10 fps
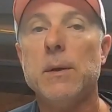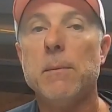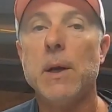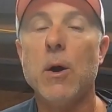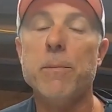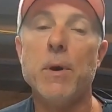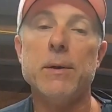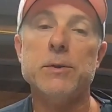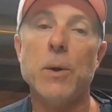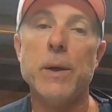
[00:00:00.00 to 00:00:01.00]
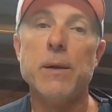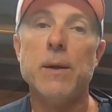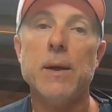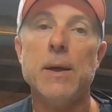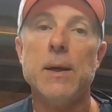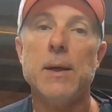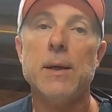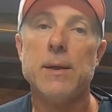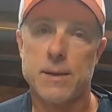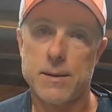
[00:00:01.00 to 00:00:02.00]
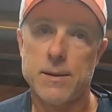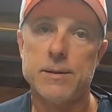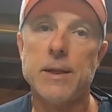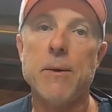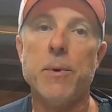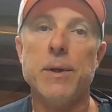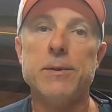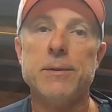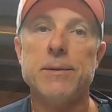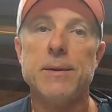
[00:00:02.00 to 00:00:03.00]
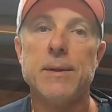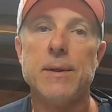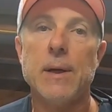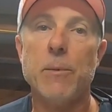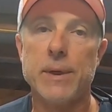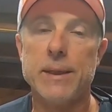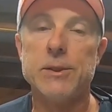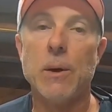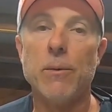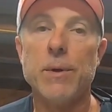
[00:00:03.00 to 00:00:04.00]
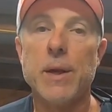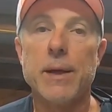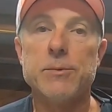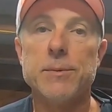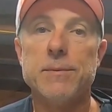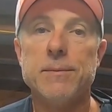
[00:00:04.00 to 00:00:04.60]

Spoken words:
But I hope y'all enjoyed it. Stay with us, and we'll catch y'all on the next one.